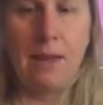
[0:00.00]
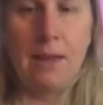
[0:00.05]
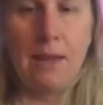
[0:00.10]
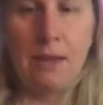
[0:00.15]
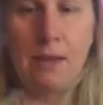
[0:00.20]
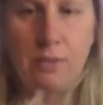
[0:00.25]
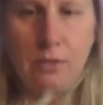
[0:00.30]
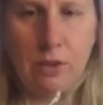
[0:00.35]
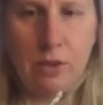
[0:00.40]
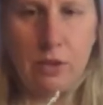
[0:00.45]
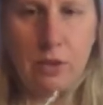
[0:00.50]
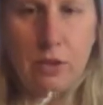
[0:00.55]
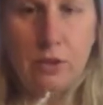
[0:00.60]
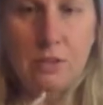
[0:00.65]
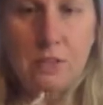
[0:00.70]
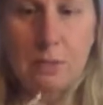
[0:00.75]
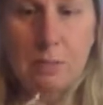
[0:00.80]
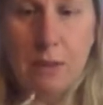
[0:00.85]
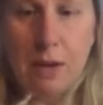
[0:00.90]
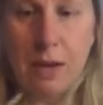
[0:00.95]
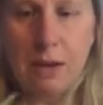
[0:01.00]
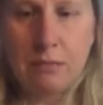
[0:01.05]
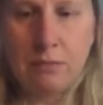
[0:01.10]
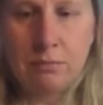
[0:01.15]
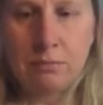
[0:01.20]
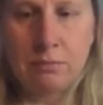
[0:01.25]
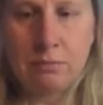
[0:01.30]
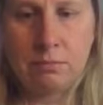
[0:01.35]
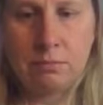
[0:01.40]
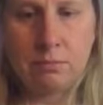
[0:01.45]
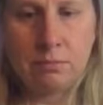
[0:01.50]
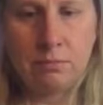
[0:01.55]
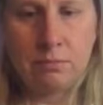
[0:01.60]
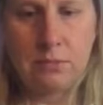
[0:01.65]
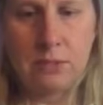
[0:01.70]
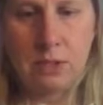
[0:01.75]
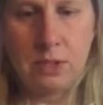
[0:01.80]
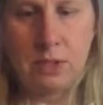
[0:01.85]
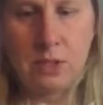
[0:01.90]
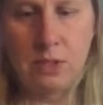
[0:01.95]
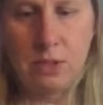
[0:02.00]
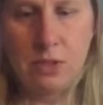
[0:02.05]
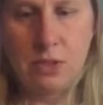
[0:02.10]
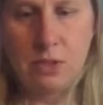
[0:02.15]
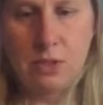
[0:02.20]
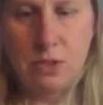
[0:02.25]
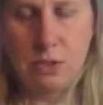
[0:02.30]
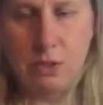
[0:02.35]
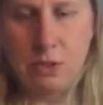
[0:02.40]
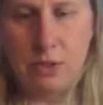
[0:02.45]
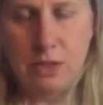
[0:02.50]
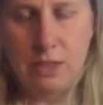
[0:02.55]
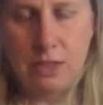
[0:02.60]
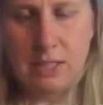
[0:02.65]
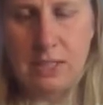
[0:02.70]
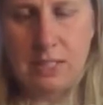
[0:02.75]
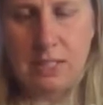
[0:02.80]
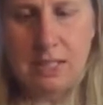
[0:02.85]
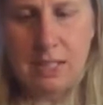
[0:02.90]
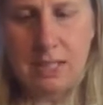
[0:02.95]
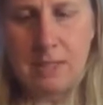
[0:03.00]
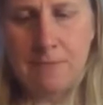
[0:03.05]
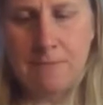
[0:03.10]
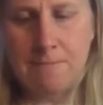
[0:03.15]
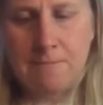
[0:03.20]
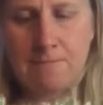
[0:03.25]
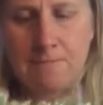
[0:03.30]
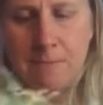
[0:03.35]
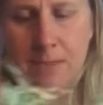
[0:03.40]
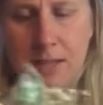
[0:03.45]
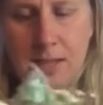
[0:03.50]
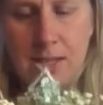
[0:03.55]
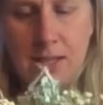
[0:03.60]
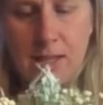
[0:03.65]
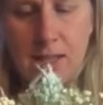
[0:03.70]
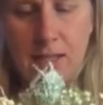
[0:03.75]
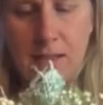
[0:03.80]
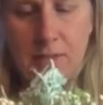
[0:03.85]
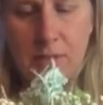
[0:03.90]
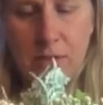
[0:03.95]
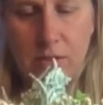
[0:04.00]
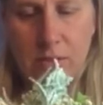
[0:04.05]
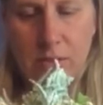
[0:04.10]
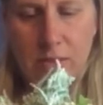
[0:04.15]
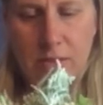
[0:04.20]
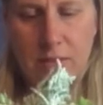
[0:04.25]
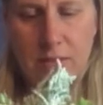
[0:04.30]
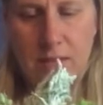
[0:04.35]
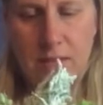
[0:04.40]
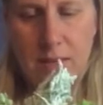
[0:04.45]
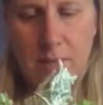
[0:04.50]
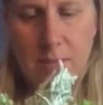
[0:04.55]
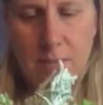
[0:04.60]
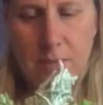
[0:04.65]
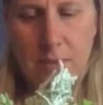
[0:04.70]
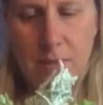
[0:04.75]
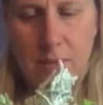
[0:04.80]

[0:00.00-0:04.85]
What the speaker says: Give it a little spin so you can see. Give it a little tip.